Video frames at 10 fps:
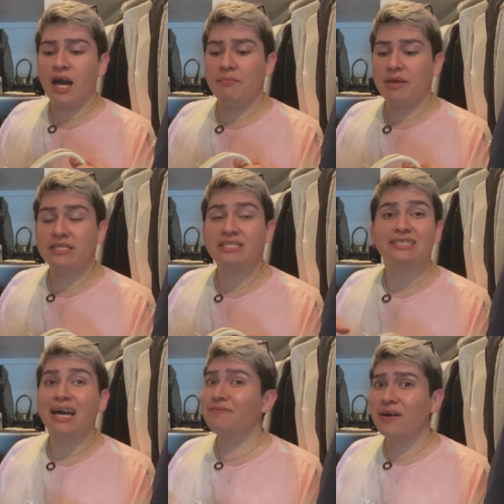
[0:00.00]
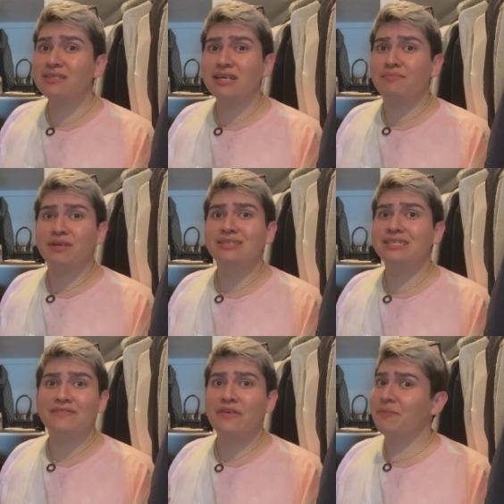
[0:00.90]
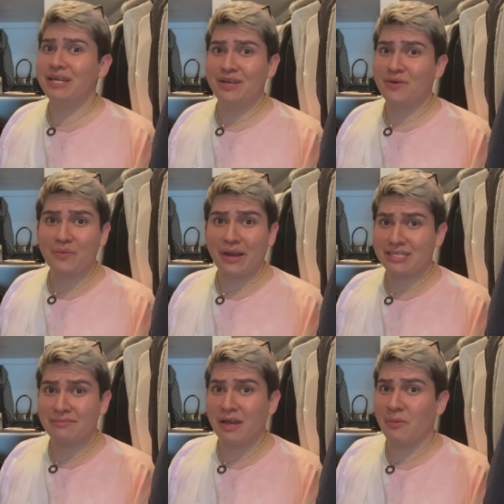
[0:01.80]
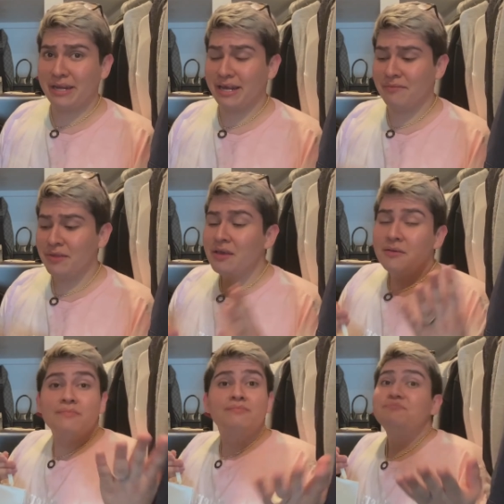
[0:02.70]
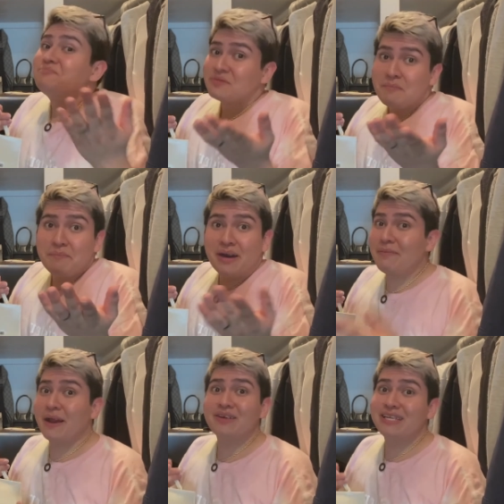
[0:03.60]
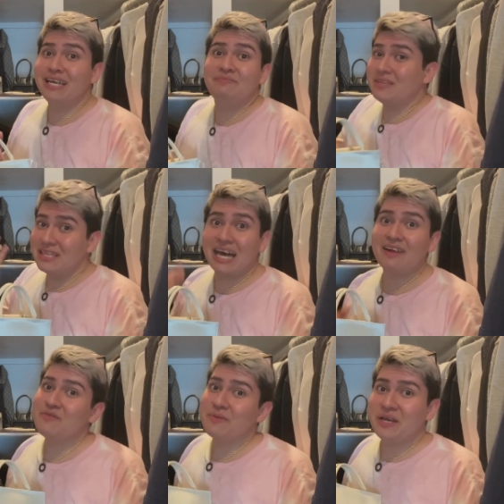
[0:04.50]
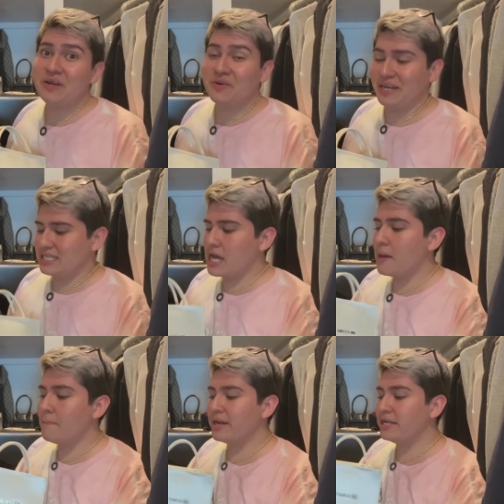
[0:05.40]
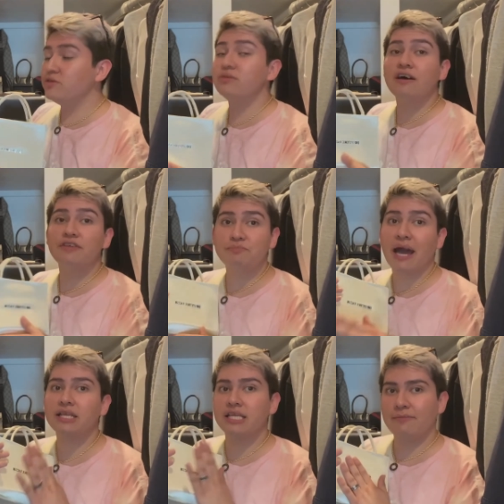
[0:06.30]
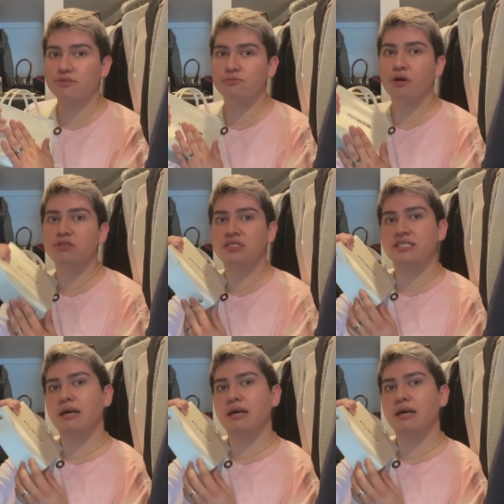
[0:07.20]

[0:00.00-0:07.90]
because it's kind of fucked up not to give everybody equal rights, in my opinion. But apparently not everybody agrees. But I do love this bag the absolute most. It does